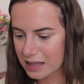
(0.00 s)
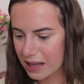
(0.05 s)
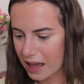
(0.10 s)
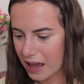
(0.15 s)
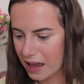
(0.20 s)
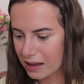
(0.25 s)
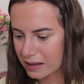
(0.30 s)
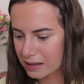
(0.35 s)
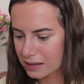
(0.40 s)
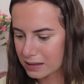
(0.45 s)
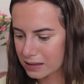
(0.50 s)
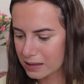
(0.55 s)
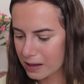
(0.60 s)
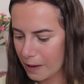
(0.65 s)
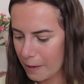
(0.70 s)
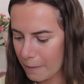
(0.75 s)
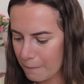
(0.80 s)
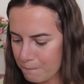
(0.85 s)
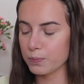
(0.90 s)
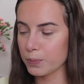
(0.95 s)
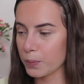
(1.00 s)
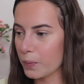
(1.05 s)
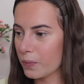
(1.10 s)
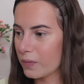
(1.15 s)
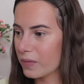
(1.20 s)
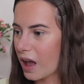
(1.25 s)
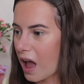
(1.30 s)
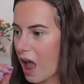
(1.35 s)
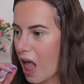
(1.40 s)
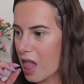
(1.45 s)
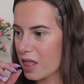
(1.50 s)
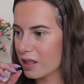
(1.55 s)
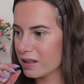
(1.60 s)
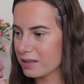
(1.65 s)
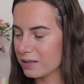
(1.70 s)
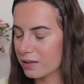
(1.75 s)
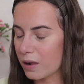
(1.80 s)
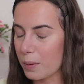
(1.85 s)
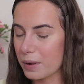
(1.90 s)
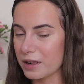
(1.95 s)
this?
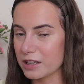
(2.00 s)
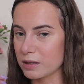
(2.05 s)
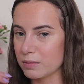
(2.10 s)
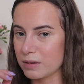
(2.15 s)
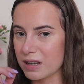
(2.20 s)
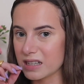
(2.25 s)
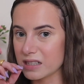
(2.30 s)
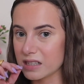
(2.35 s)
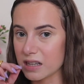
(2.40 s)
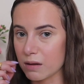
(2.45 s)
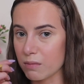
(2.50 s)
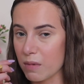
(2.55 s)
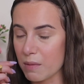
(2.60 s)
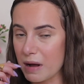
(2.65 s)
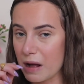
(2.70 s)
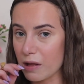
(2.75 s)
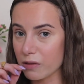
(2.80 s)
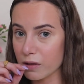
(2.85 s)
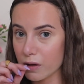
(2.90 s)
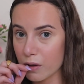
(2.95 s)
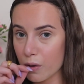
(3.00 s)
I've got bits of plastic on my mouth.